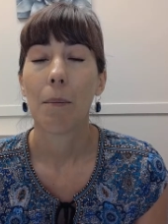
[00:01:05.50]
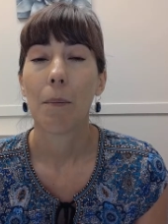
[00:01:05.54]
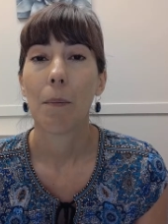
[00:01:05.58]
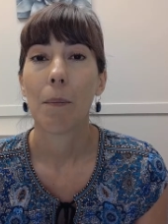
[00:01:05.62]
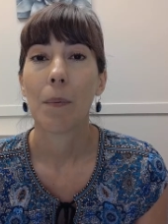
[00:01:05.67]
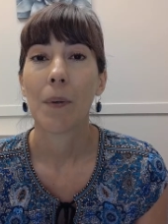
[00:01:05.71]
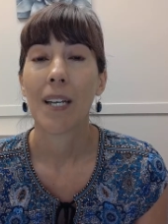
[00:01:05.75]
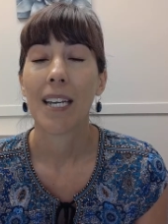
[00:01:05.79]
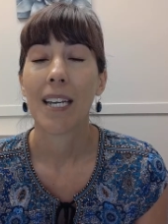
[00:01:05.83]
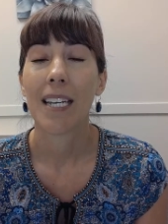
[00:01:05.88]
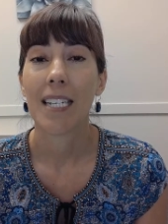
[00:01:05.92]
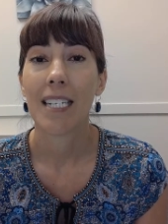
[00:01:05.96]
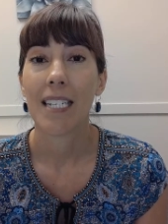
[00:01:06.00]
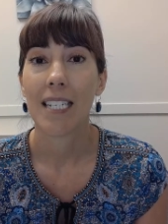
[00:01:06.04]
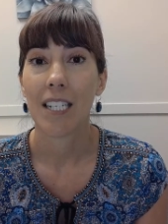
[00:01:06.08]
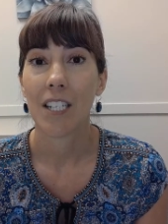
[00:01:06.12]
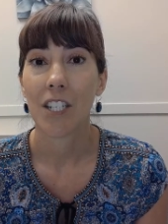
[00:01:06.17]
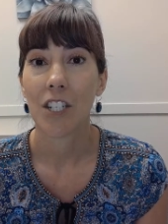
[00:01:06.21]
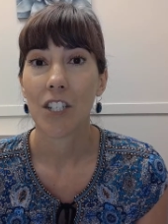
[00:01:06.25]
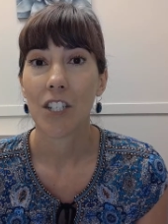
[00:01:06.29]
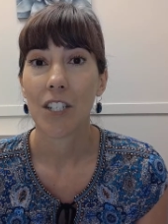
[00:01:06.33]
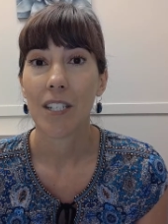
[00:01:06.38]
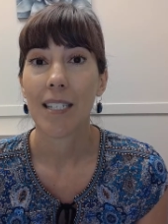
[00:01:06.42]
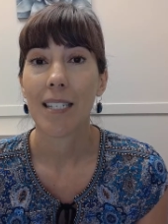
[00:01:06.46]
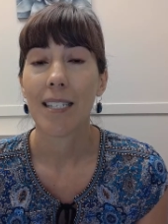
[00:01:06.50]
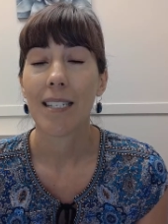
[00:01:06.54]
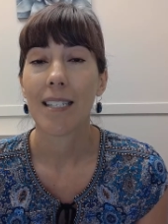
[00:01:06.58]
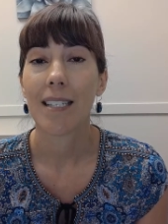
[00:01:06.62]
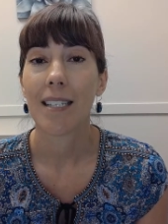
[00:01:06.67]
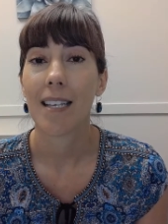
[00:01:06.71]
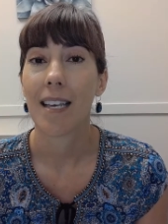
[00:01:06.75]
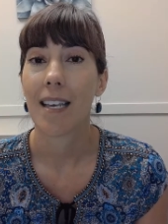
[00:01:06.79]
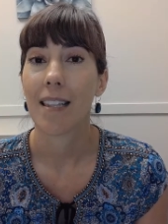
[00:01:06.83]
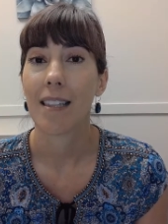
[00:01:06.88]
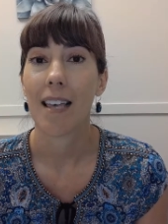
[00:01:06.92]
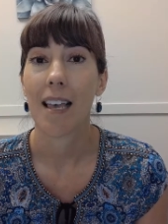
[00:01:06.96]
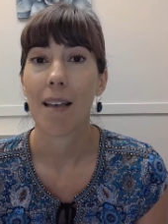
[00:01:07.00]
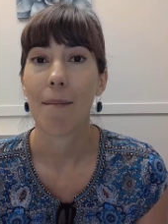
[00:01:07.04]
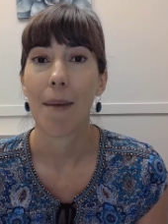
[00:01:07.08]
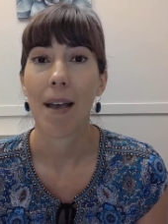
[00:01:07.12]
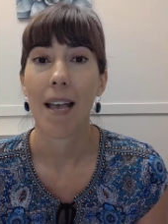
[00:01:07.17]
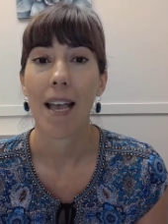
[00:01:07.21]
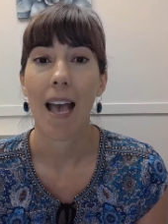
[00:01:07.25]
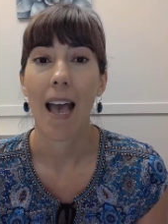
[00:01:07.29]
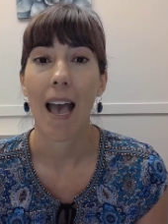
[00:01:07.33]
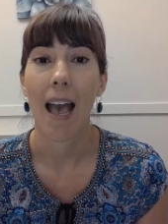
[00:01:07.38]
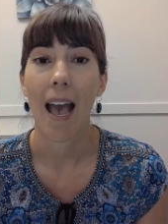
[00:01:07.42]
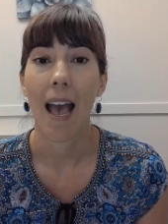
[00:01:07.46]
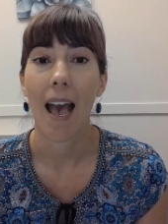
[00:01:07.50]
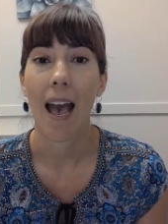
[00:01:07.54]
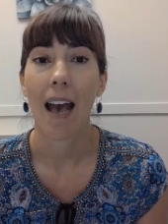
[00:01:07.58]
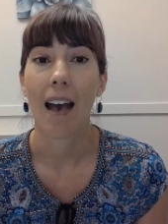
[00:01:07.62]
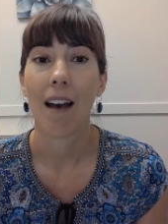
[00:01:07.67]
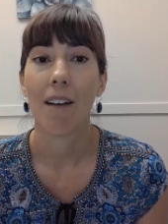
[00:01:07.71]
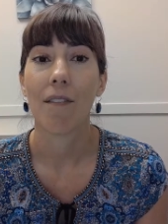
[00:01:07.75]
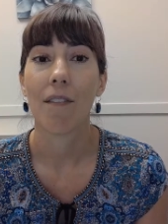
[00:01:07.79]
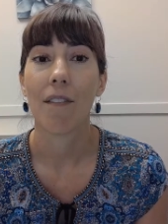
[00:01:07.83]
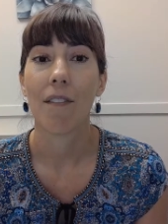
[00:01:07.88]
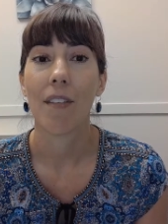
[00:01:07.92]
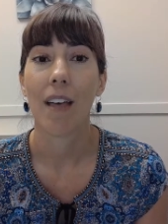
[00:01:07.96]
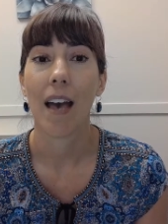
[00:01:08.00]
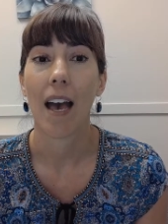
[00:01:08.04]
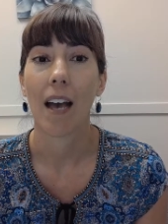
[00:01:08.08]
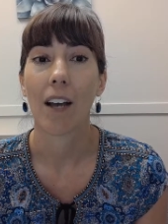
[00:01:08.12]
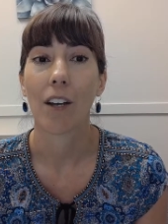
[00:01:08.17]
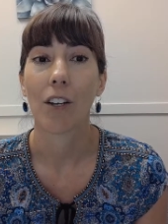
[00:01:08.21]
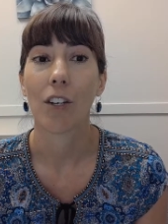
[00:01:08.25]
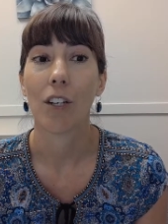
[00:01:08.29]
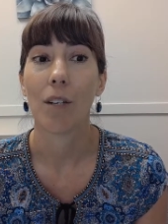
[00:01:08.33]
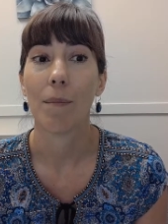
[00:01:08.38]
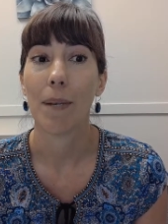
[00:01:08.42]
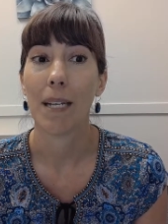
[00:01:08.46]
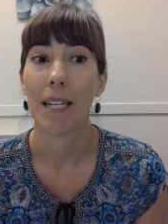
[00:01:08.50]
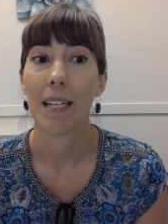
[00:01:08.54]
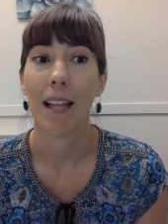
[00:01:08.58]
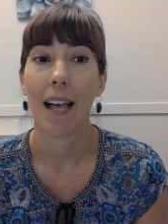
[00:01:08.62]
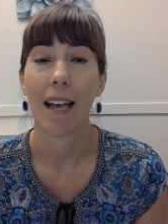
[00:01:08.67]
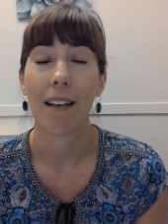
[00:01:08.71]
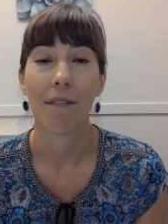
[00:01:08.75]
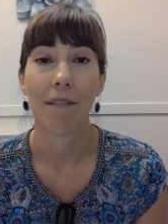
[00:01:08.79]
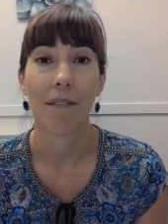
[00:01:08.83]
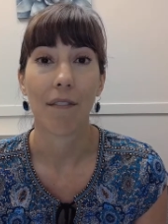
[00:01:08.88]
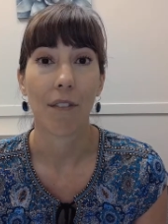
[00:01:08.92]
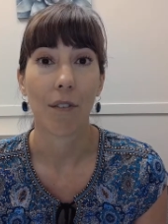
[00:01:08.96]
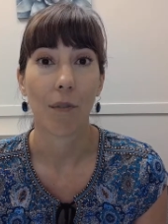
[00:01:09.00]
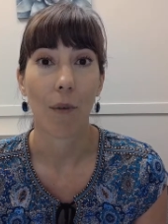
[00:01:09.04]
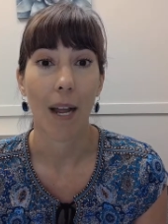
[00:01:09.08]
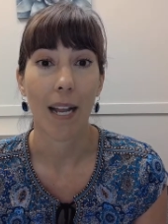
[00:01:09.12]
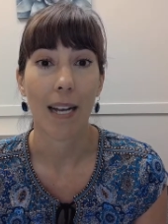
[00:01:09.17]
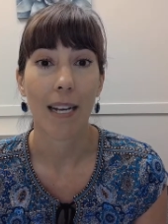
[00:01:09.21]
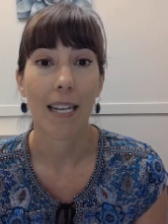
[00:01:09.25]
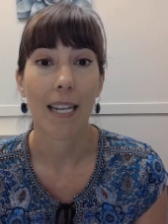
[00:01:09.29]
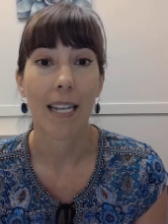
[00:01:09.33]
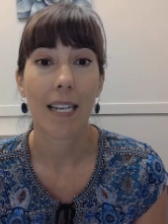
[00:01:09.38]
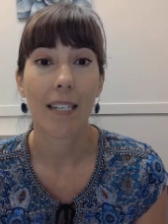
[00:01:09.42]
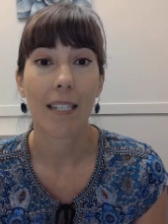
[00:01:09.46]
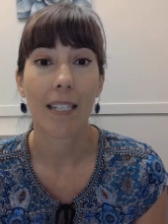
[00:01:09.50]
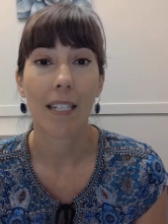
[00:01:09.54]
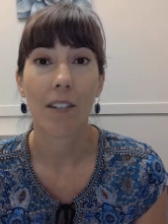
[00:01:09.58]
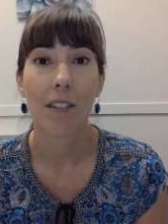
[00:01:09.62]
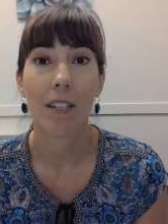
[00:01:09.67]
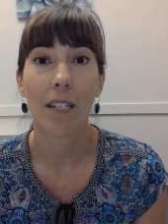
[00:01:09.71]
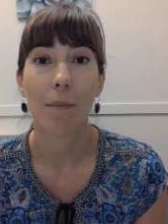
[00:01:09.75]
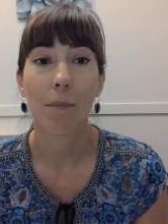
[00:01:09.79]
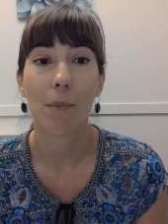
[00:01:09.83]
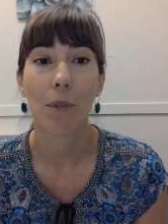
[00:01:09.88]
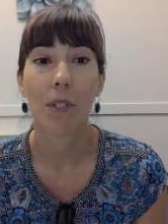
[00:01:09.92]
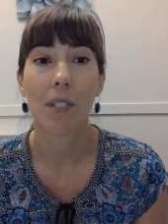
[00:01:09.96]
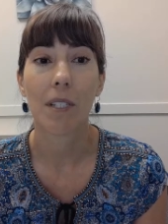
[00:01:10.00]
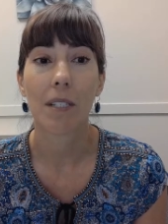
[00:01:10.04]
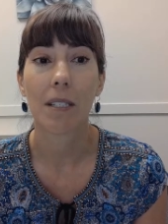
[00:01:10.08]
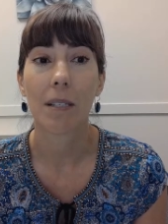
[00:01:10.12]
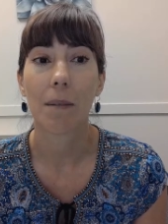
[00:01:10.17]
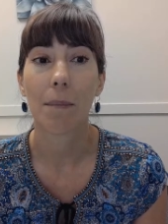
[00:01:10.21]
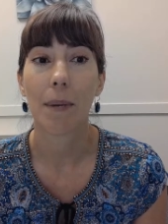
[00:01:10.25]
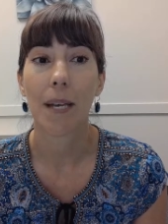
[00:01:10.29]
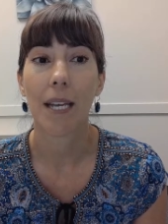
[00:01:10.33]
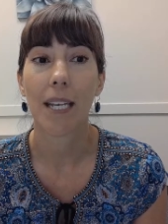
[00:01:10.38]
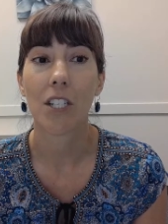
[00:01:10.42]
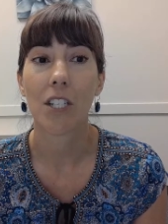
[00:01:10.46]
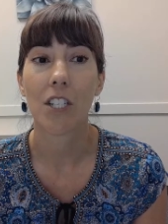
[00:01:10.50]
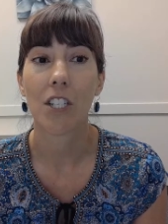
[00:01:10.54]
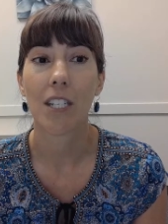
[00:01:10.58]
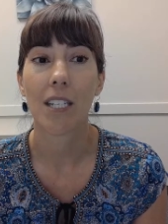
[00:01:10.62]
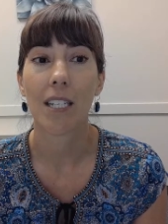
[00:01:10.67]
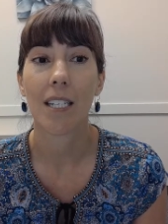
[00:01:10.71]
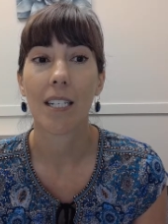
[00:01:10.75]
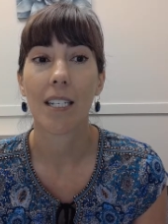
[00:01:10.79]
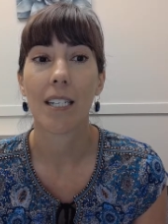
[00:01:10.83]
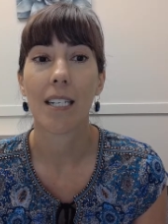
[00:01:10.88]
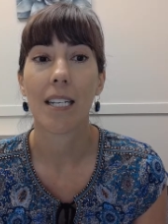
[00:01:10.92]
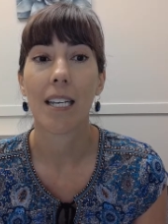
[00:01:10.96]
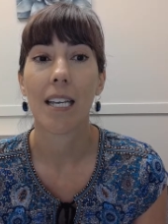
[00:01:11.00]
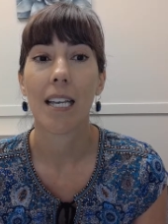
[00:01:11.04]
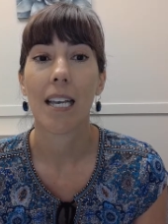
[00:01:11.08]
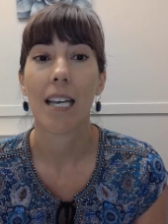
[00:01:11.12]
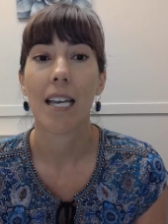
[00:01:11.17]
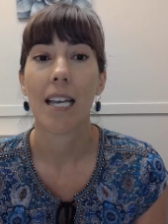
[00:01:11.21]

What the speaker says: conditions that they may have that could be life-threatening during participation.